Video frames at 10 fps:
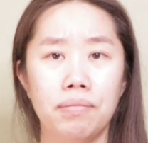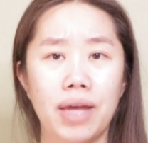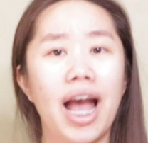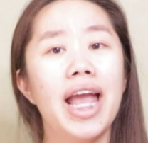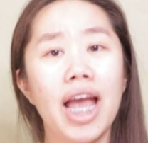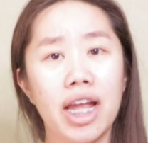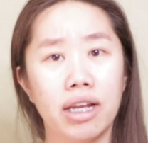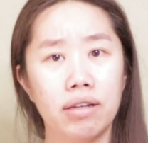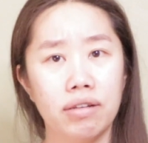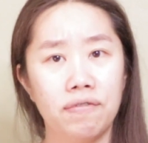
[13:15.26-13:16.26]
I had
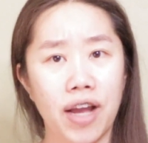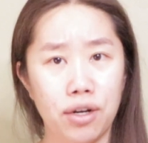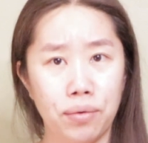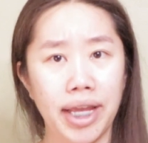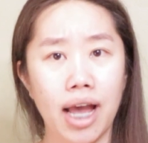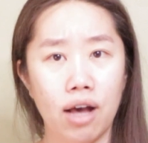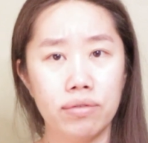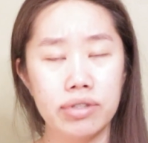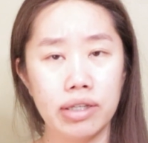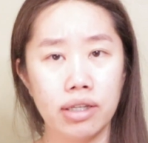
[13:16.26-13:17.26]
to find a way
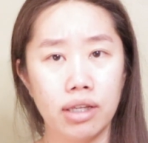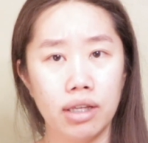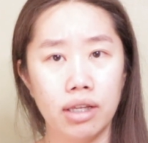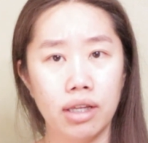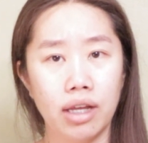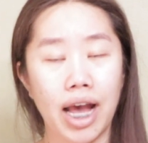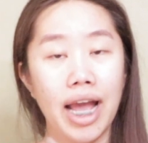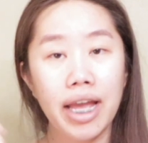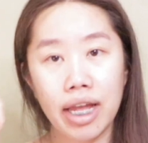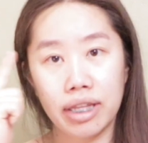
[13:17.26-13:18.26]
out.
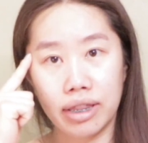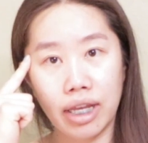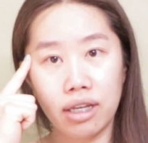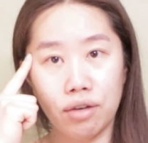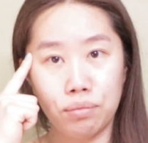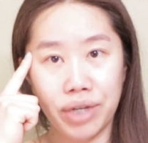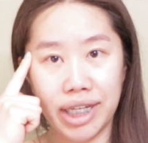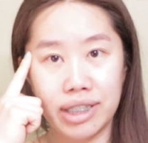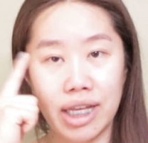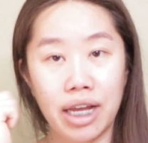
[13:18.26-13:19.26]
I had to think of
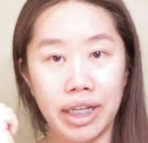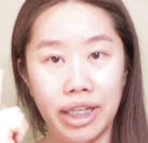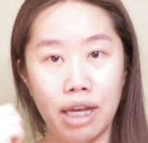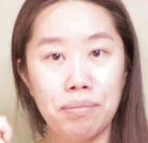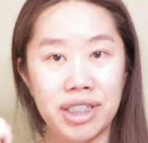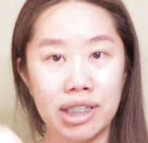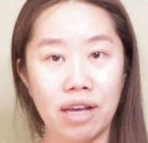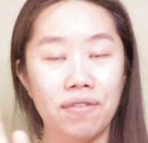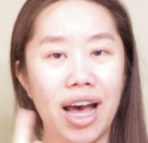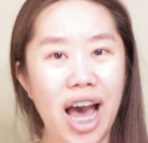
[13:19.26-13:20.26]
ways how to get
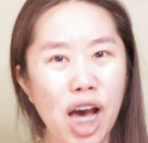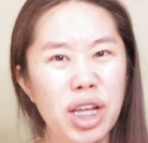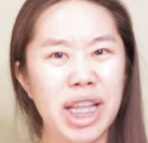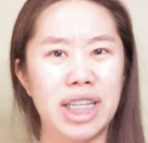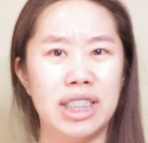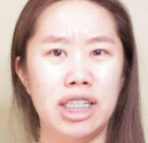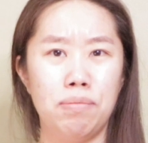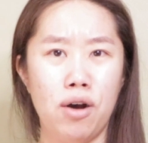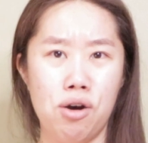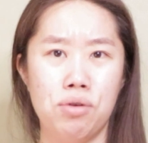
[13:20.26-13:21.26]
myself out of that
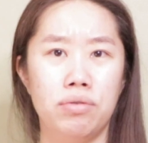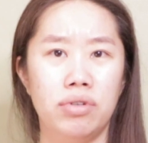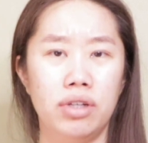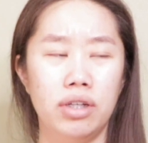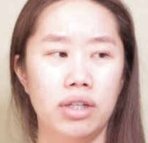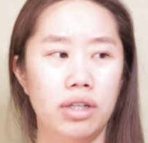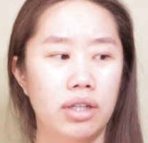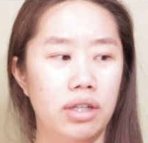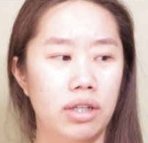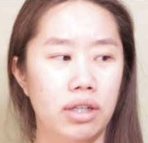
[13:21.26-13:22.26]
deep hole. Oh
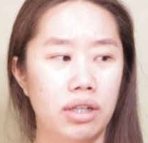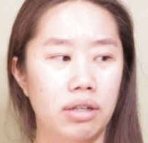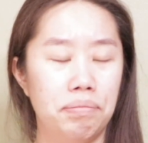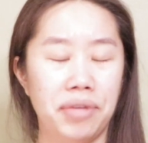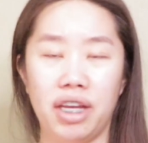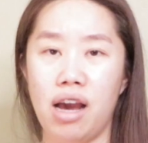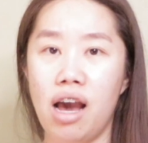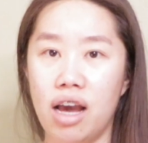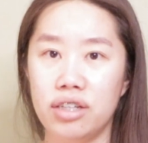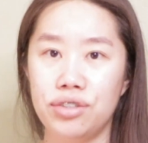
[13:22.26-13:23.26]
my
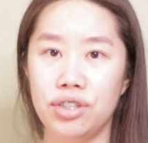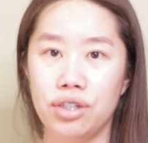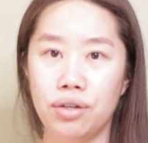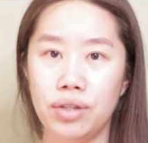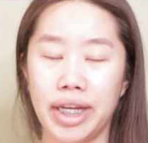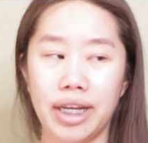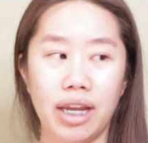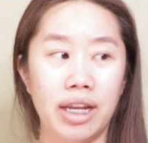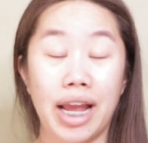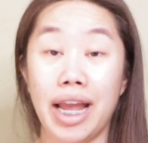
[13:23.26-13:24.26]
gosh,
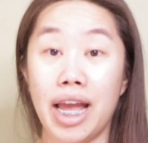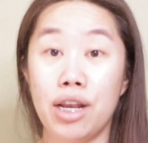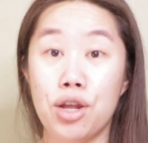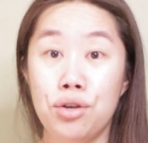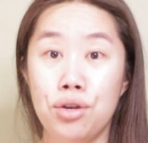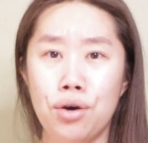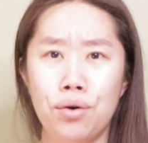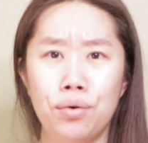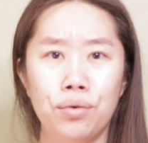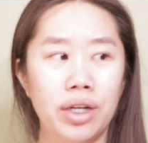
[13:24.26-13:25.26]
and I had
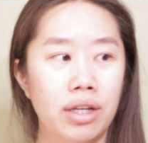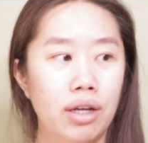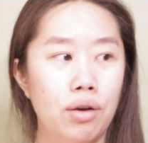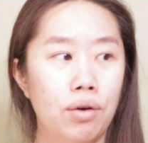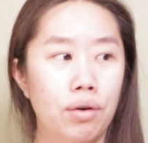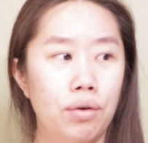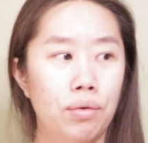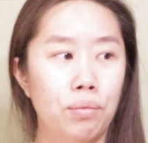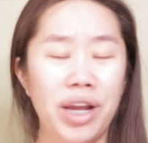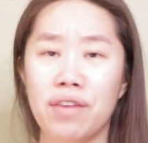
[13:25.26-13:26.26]
no
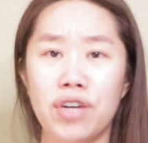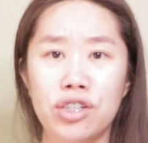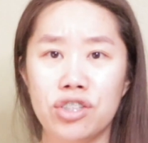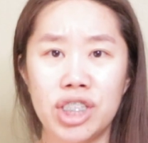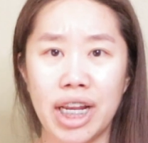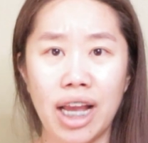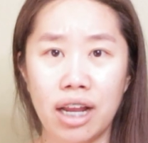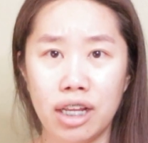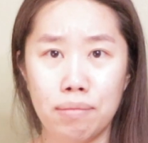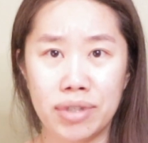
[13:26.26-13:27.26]
way of understanding
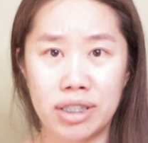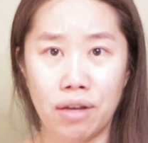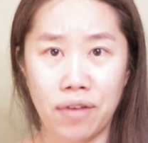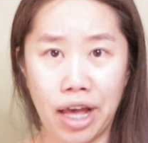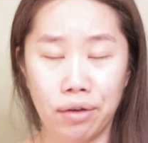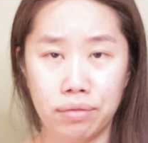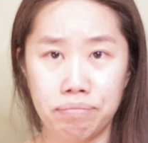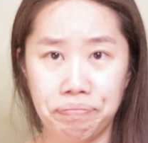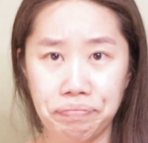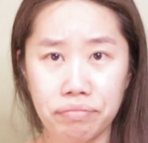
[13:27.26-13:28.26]
how to get myself out